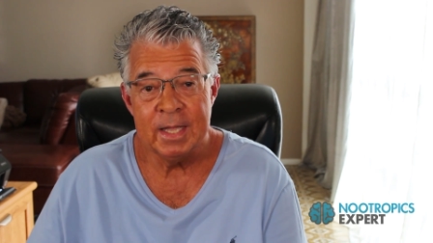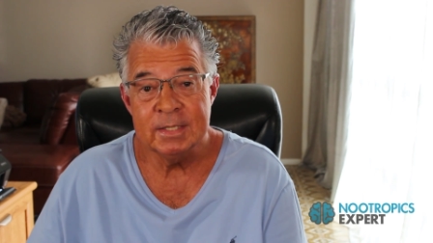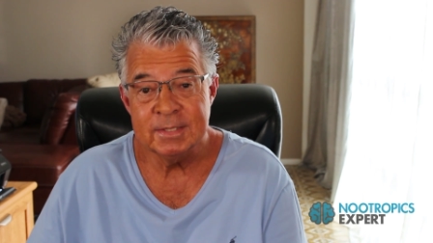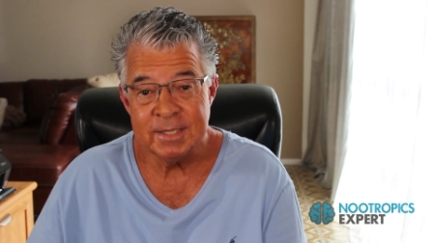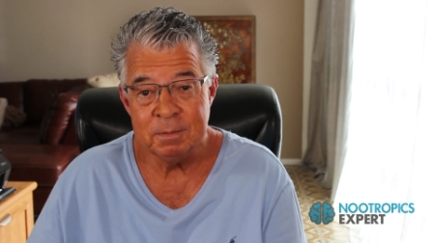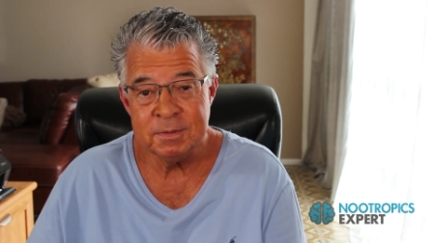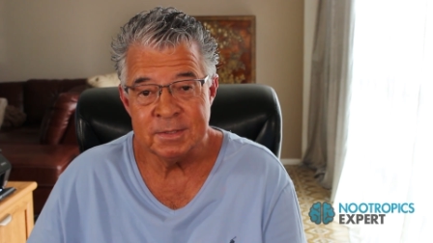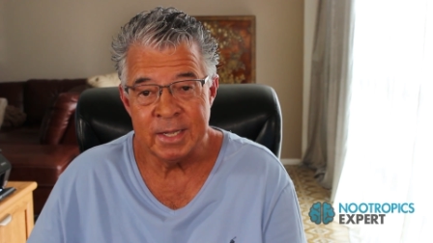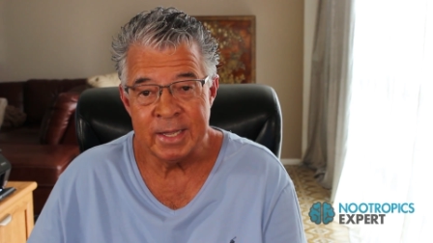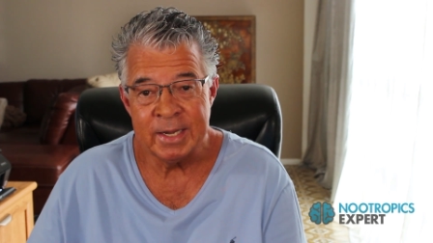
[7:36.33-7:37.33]
And some
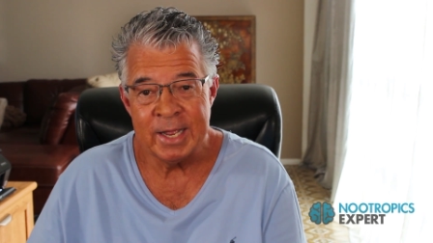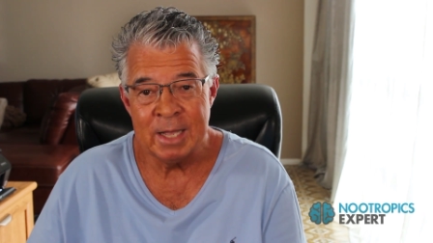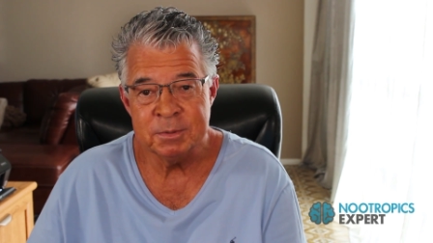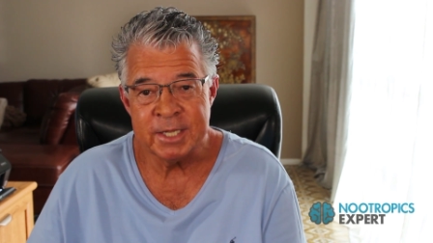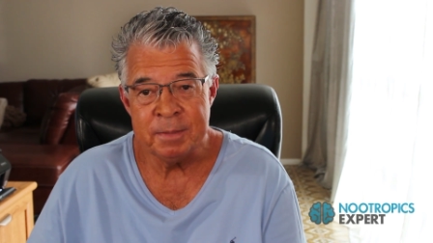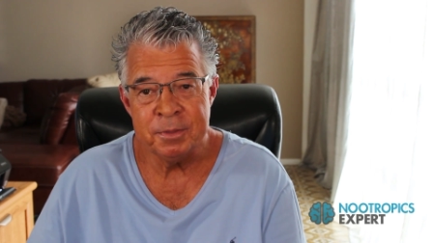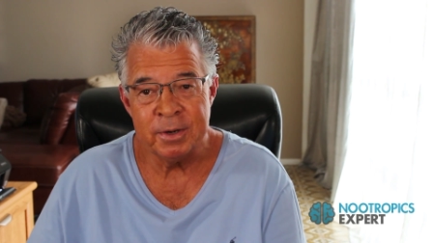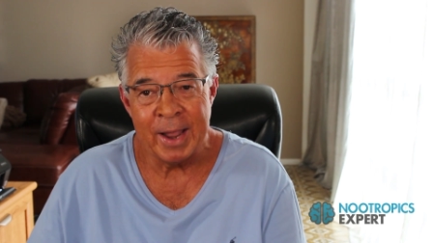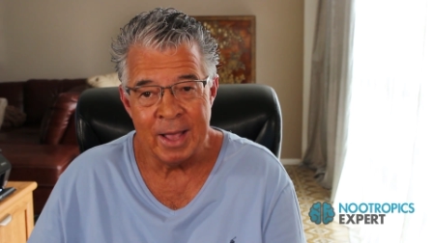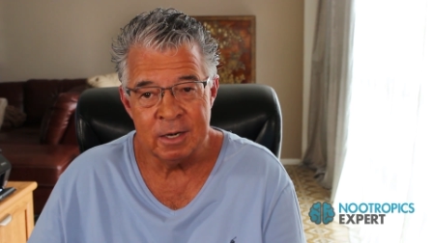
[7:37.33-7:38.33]
say it helps keep their
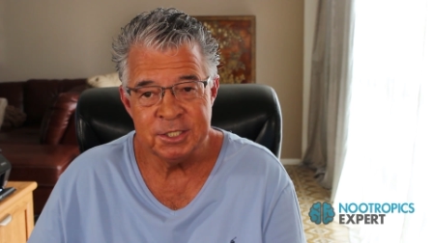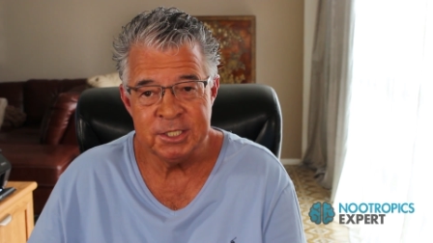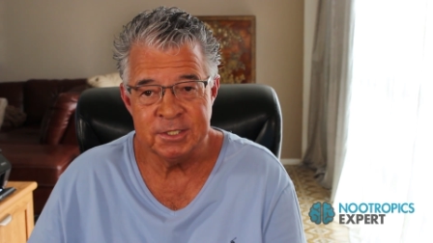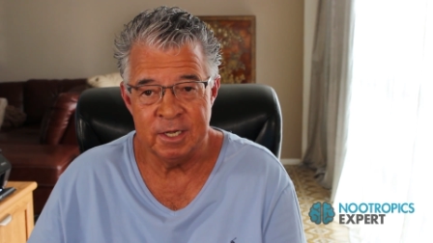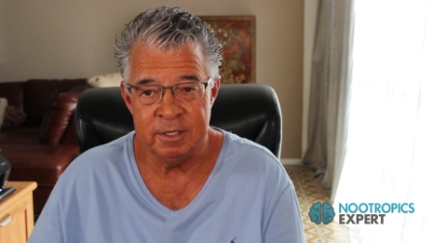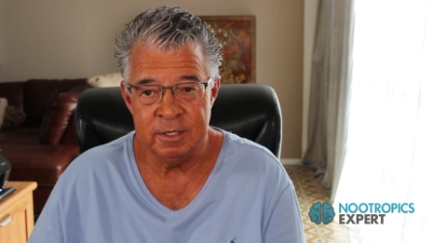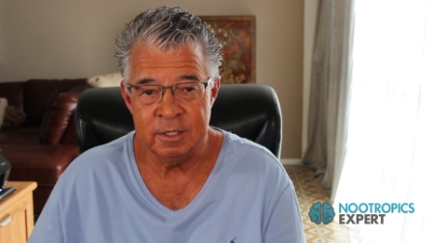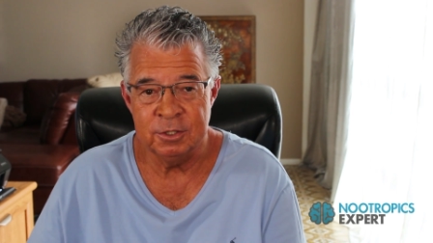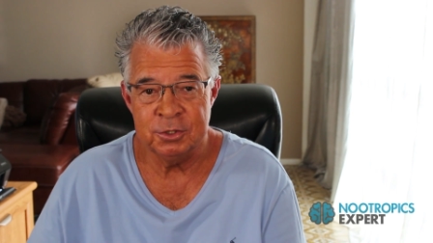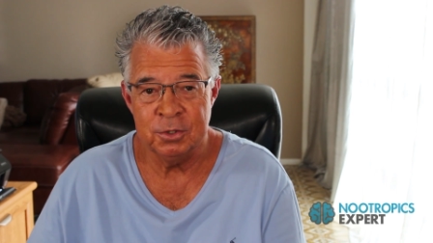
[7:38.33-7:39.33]
allergies under
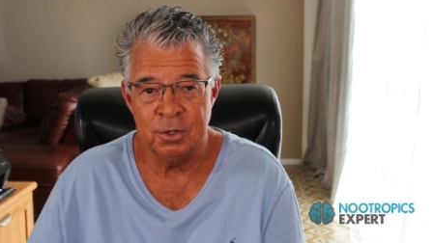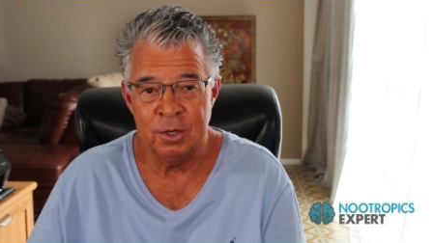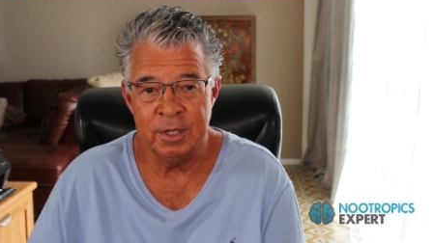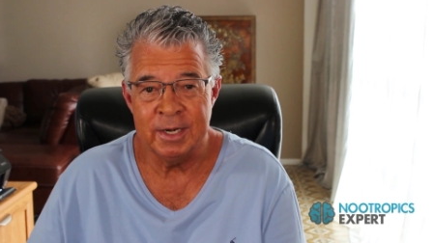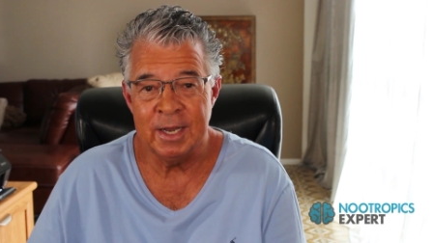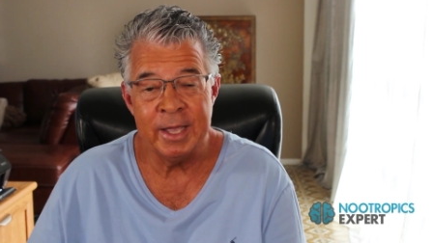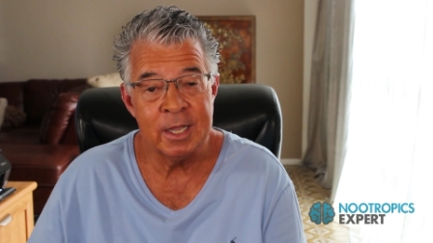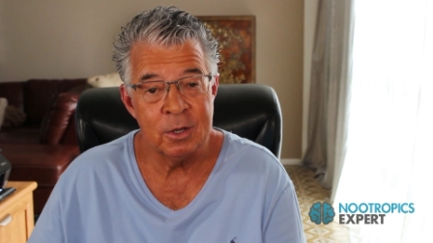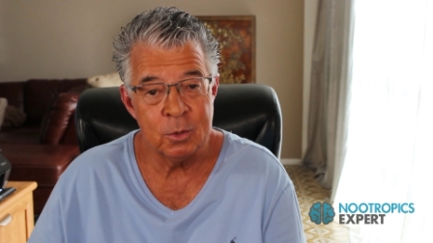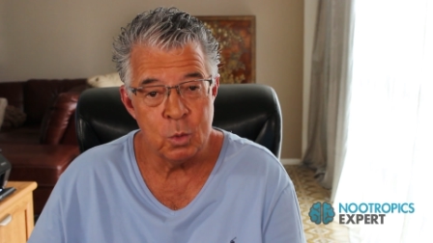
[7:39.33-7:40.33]
control. And like
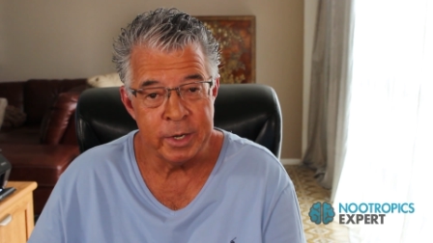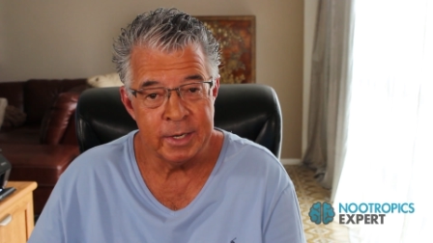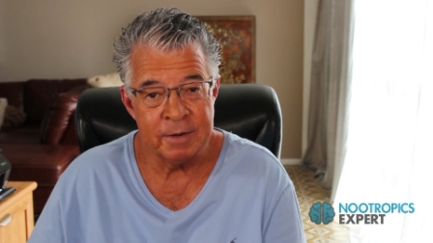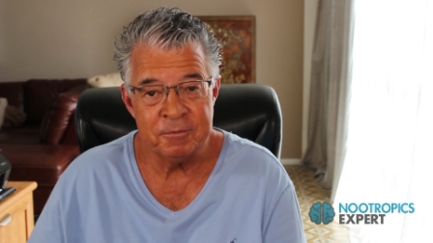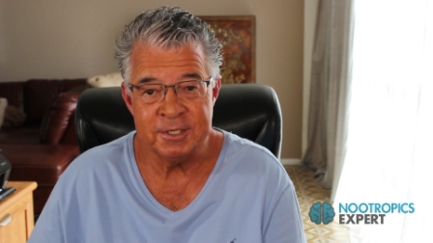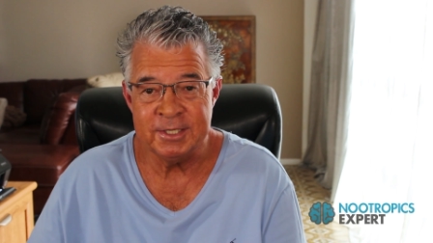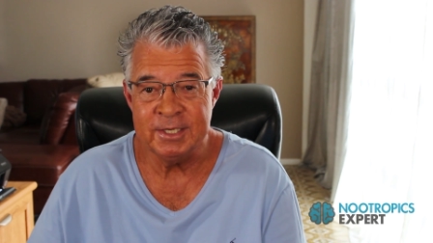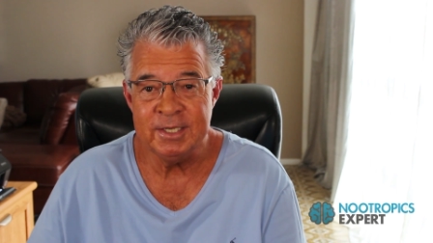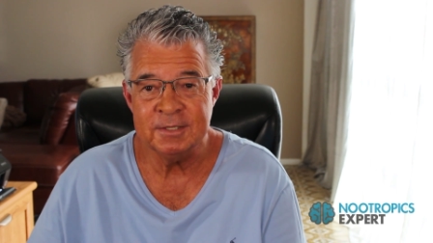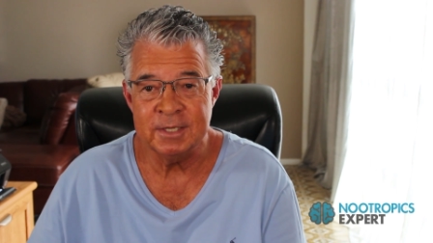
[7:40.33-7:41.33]
Queen
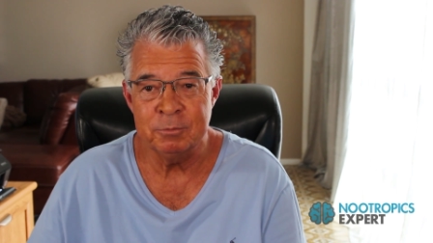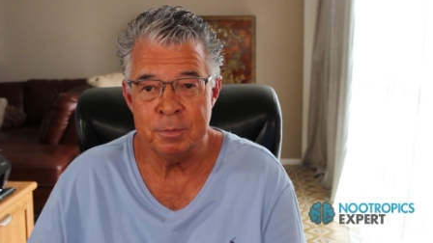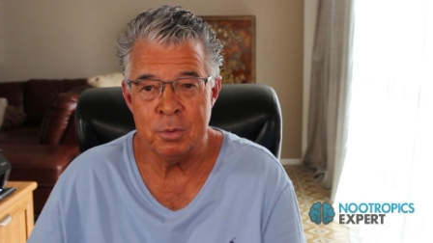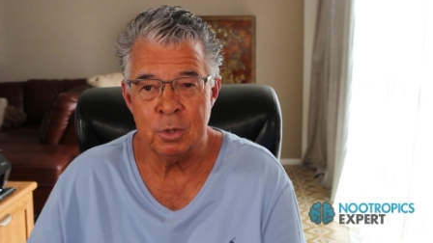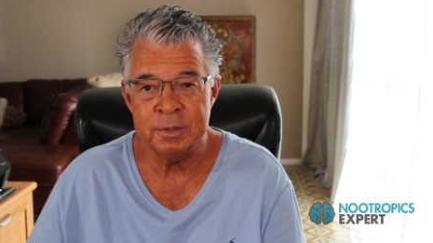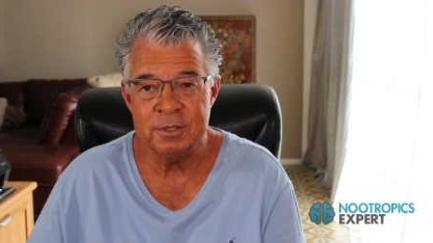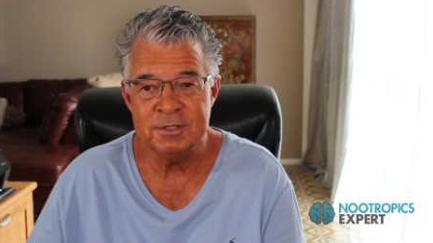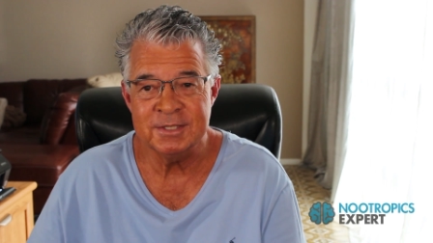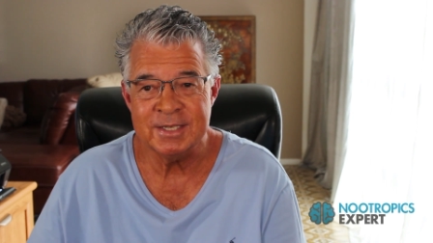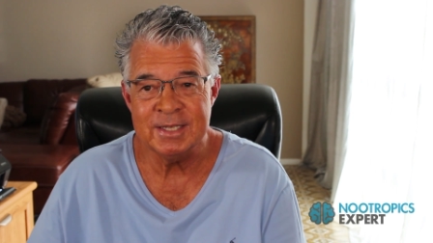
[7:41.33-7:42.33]
Nefertiti, some report their
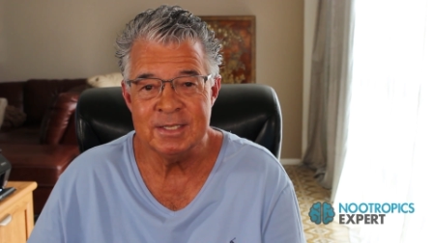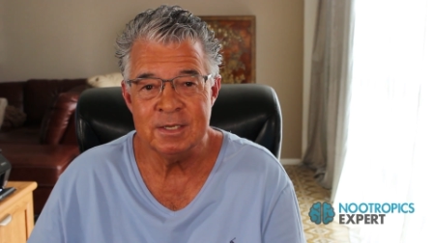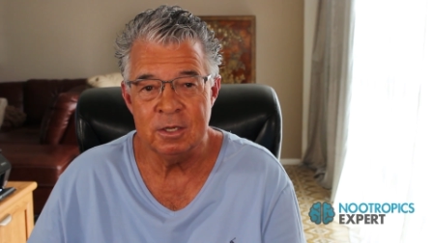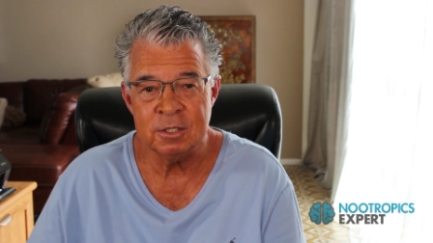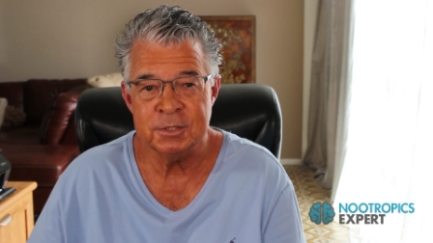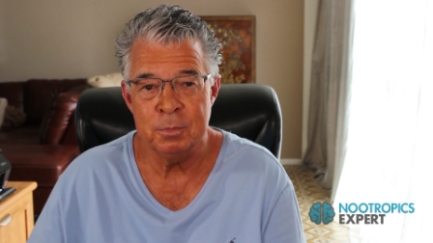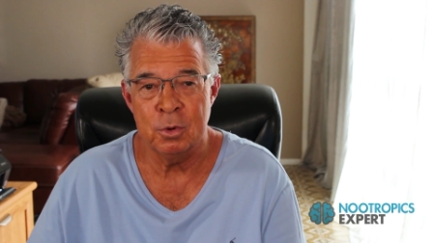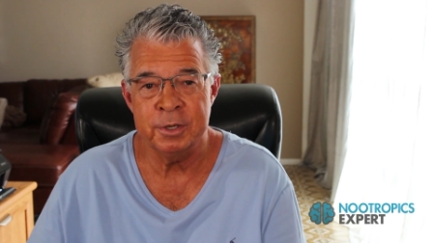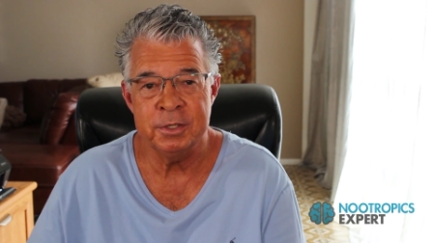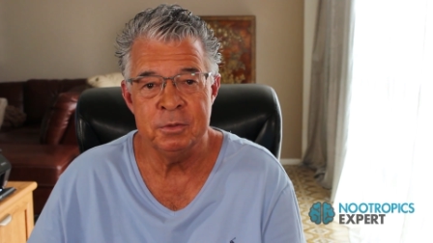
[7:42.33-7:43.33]
skin looks
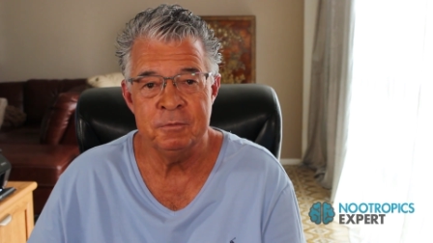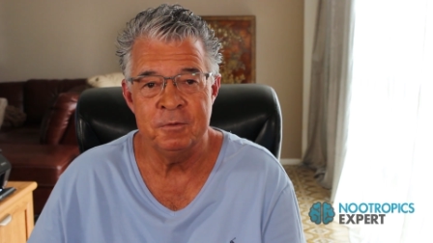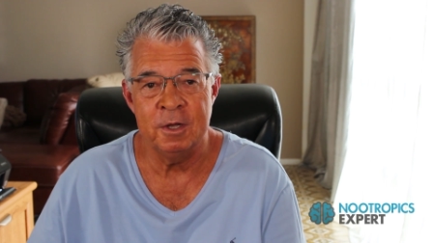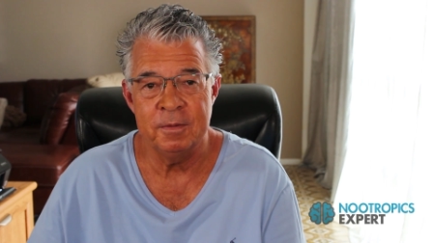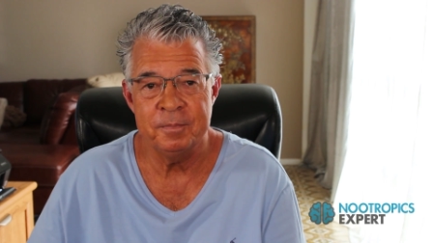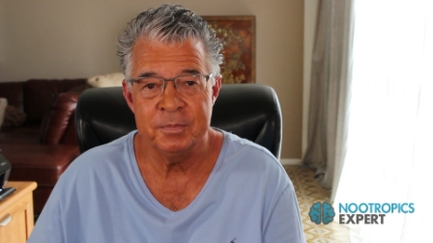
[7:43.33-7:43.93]
more youthful.